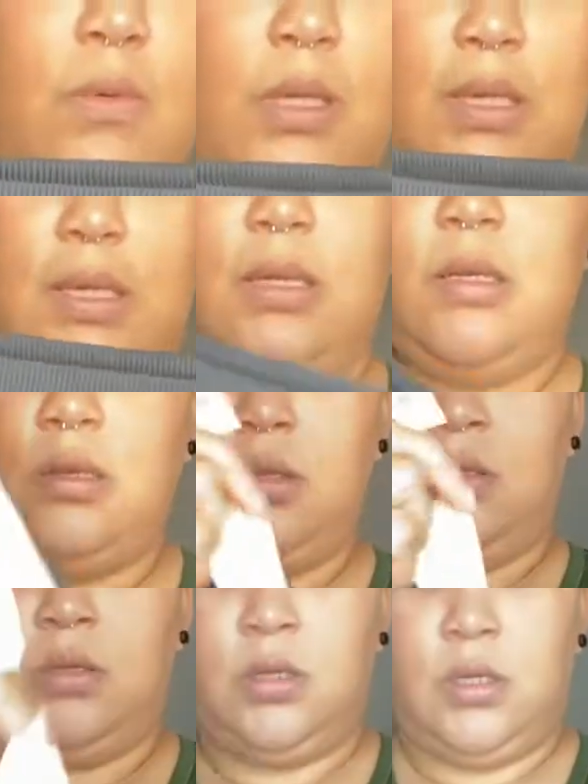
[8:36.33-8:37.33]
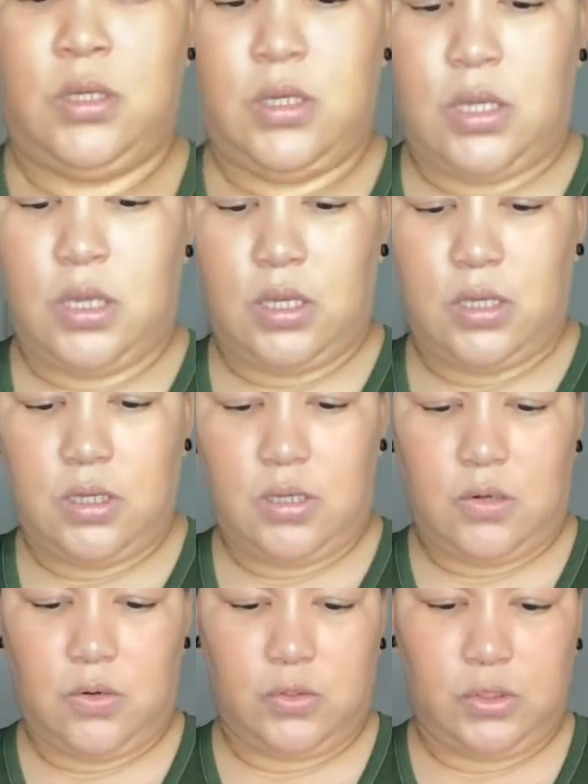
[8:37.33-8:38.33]
you in,
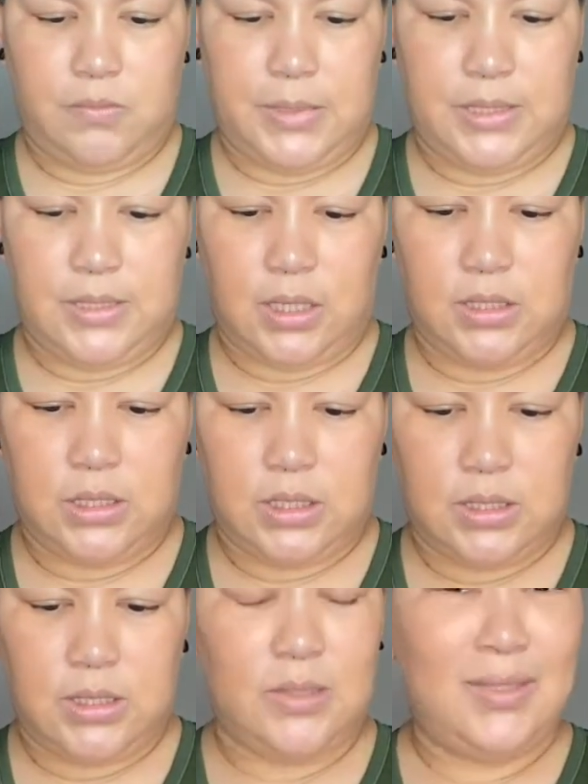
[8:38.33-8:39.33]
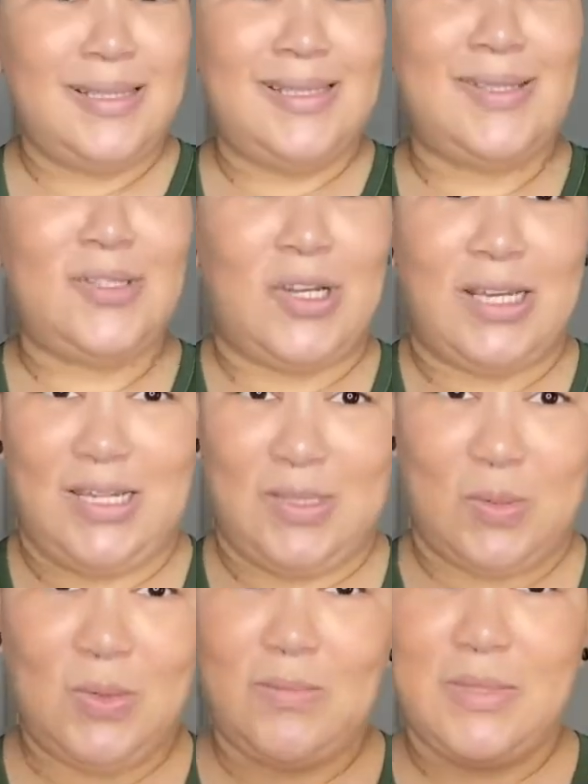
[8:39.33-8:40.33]
hold your midsection in. So let's try
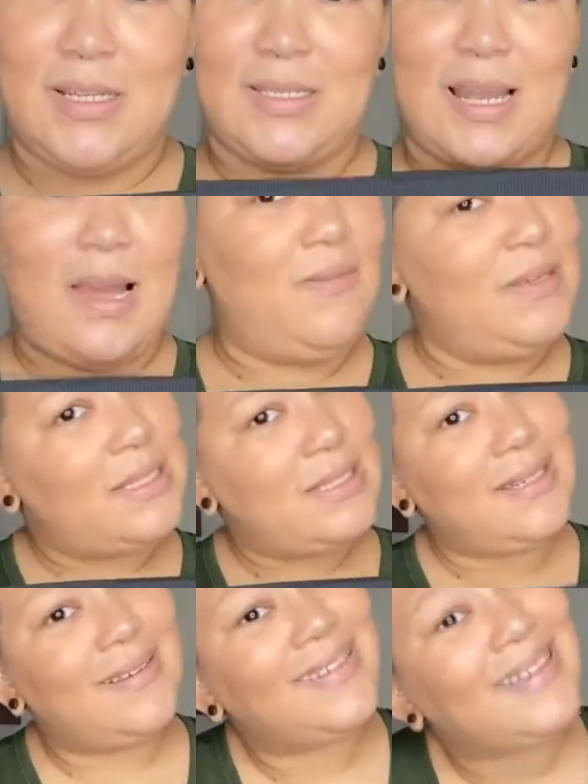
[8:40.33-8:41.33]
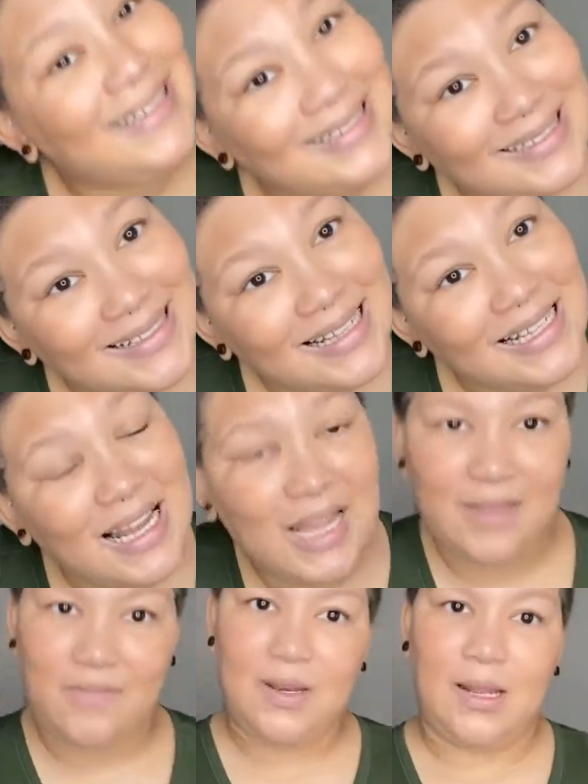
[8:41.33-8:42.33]
these on because obviously
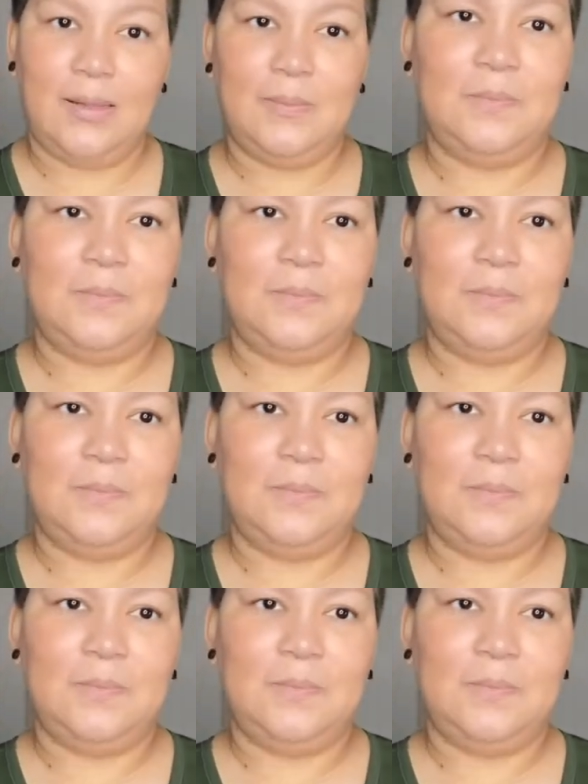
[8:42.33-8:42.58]
I have not.